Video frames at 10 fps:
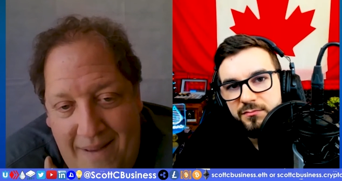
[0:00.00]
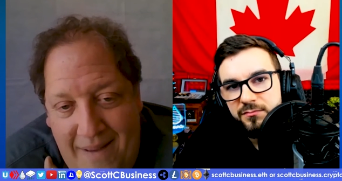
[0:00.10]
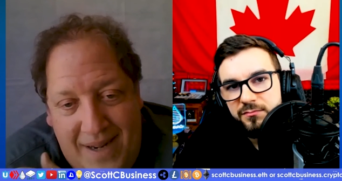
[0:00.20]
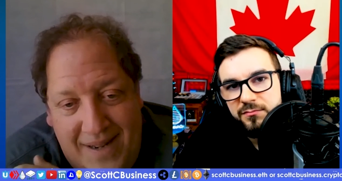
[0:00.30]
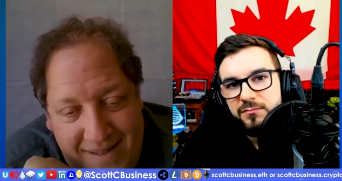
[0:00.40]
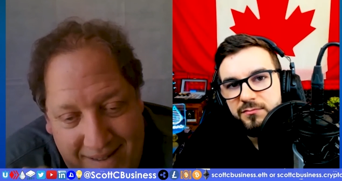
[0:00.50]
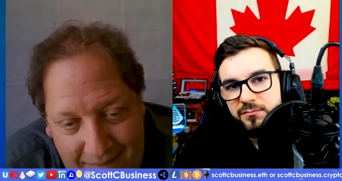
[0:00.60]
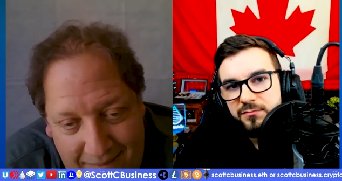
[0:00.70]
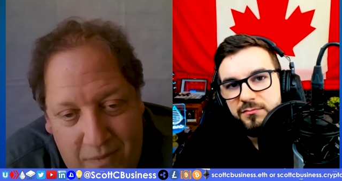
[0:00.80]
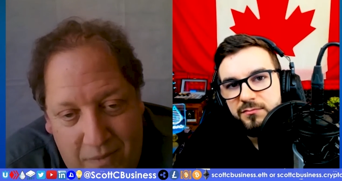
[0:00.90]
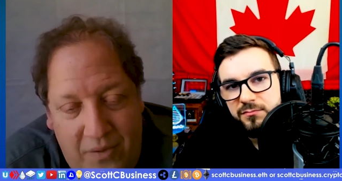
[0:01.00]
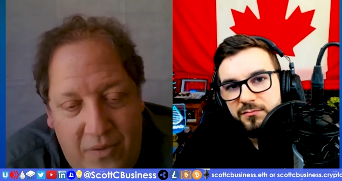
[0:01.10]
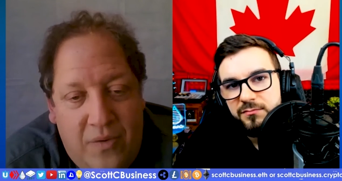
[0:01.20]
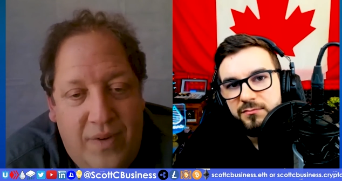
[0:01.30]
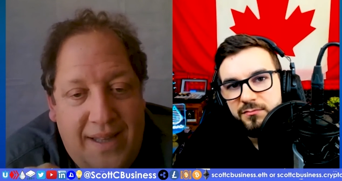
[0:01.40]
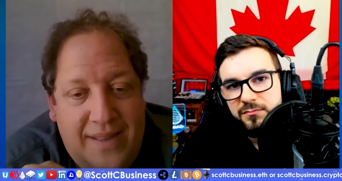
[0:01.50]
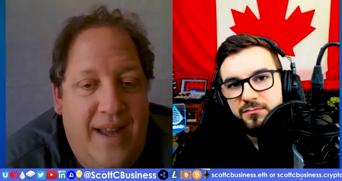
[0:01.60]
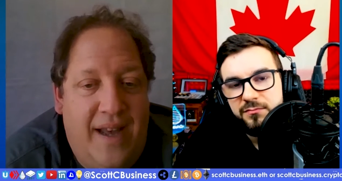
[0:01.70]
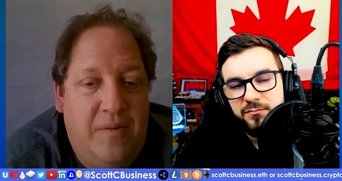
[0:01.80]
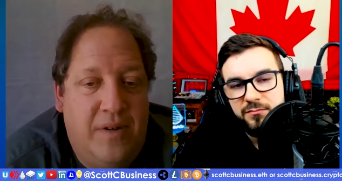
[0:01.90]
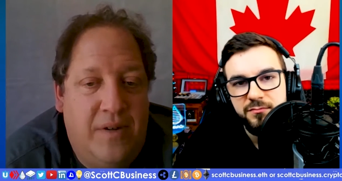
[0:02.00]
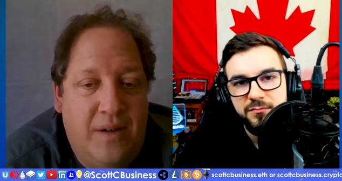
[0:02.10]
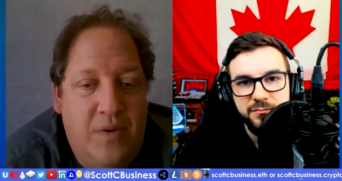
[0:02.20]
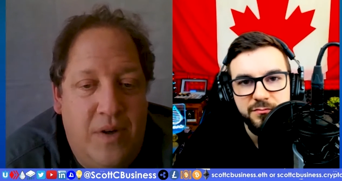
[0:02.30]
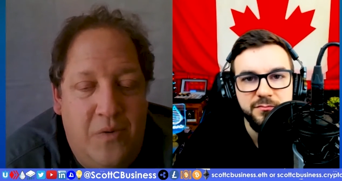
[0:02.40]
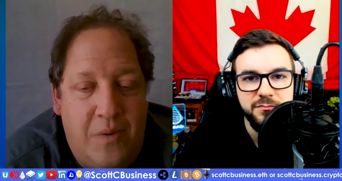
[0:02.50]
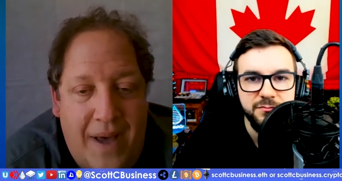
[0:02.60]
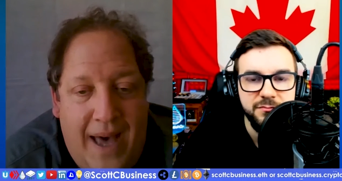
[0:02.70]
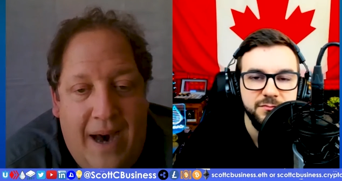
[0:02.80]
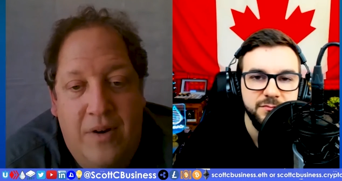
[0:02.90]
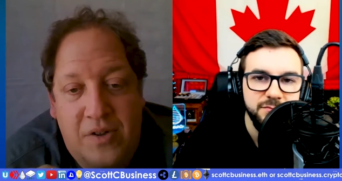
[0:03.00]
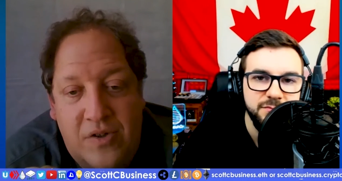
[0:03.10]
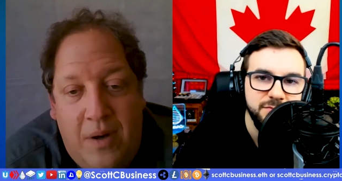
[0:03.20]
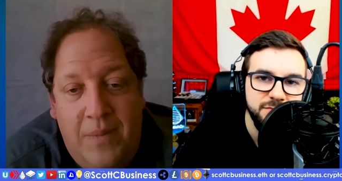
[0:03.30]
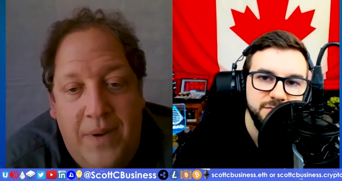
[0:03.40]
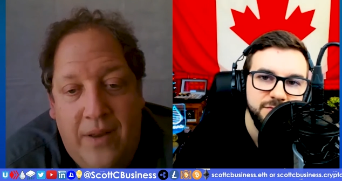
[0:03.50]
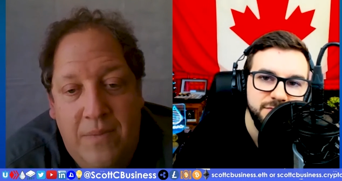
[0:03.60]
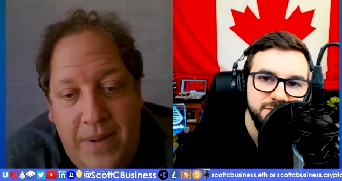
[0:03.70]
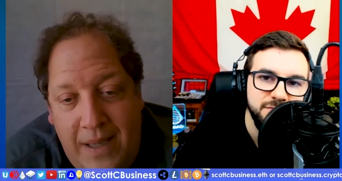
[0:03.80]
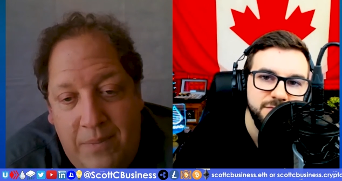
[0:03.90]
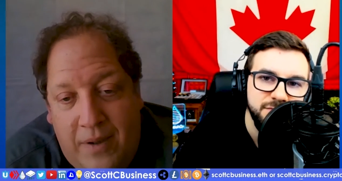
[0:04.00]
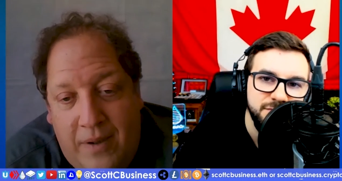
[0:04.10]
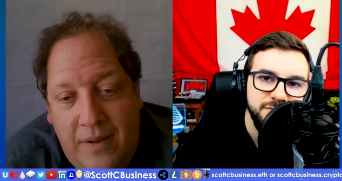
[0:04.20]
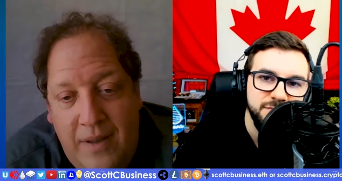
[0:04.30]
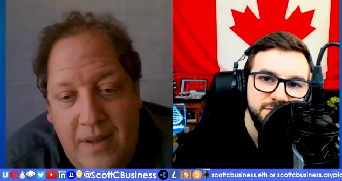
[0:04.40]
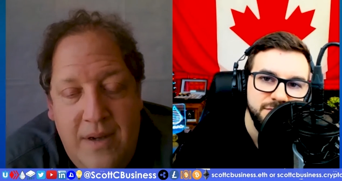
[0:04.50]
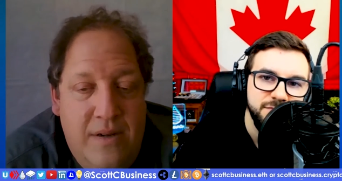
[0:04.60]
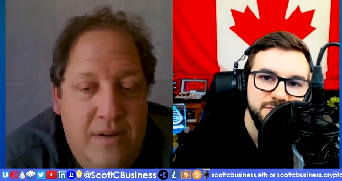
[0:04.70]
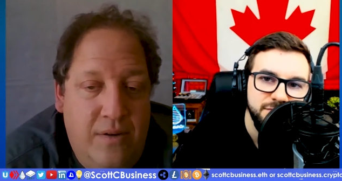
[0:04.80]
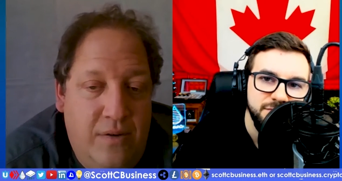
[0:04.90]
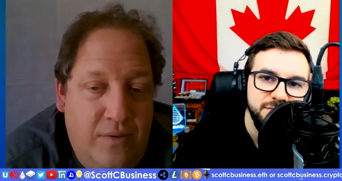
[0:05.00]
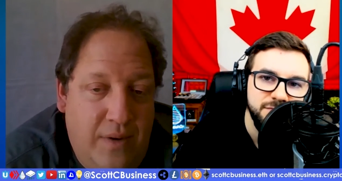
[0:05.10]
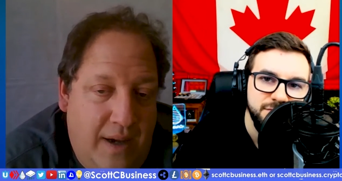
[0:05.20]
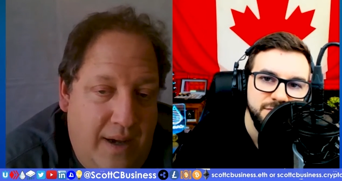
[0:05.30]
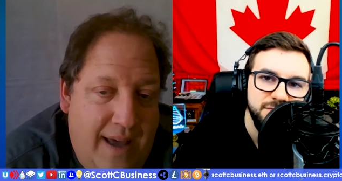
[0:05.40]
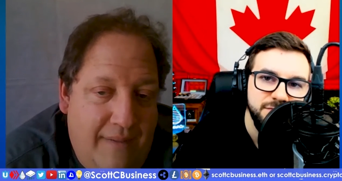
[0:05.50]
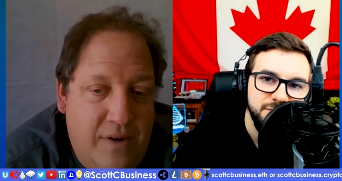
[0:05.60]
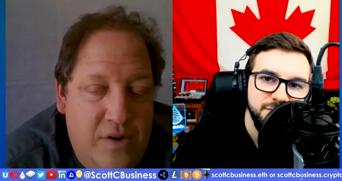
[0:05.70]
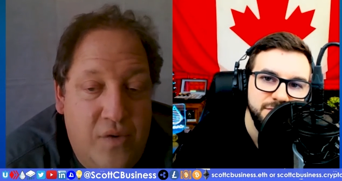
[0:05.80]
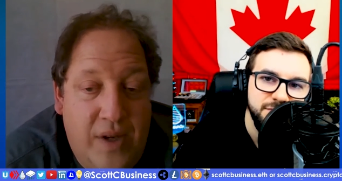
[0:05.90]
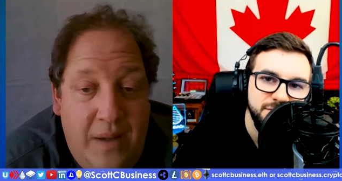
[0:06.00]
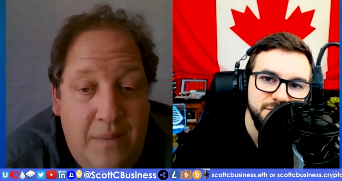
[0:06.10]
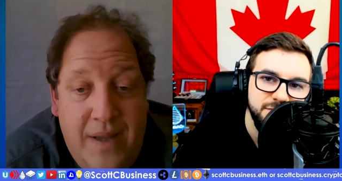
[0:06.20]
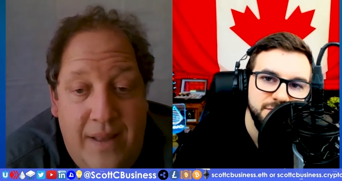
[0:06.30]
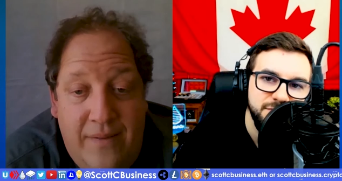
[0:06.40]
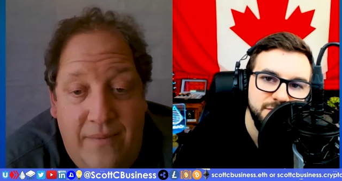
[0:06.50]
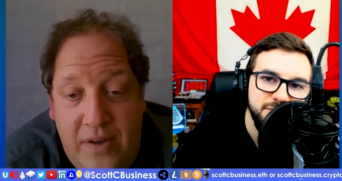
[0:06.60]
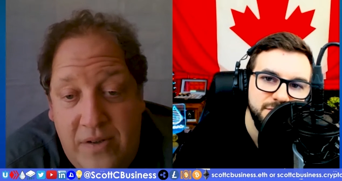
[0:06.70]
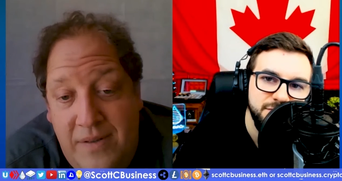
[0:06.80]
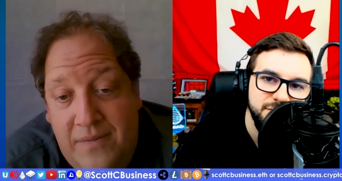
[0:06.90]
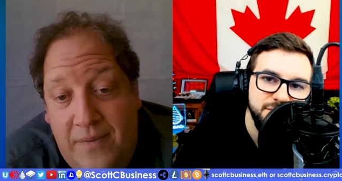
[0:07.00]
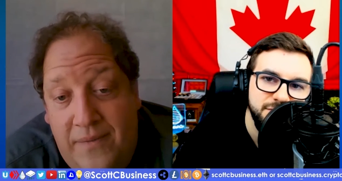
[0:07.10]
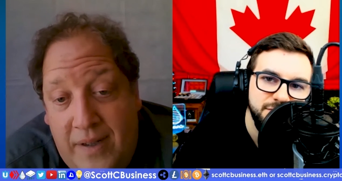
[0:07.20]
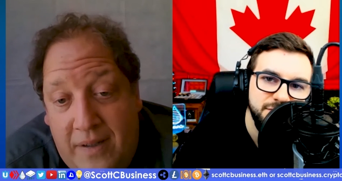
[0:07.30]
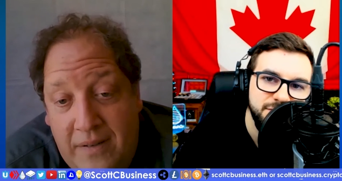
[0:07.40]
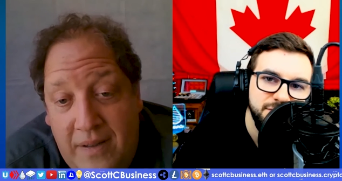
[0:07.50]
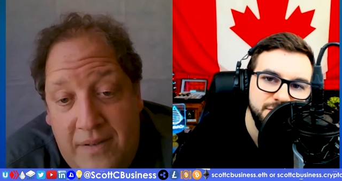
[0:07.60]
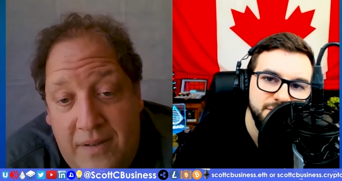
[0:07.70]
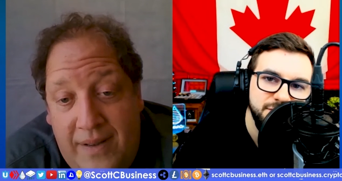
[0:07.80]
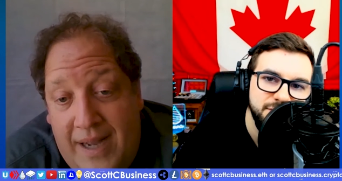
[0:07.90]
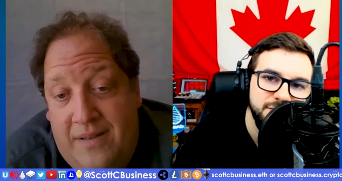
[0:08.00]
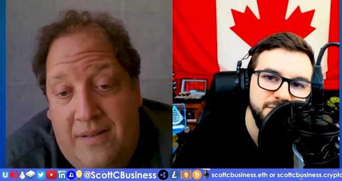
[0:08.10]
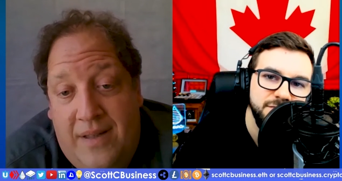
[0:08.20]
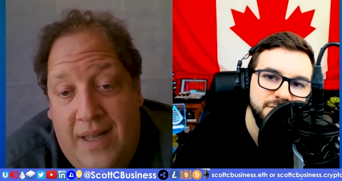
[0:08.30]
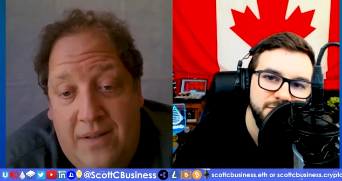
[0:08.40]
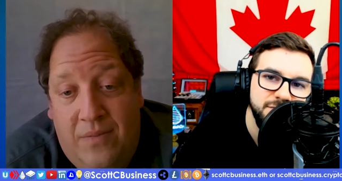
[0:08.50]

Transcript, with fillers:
Speaker 1: eh, but it's different when you create the network where you empower so many other people to have their dreams and their visions fulfilled. And so that's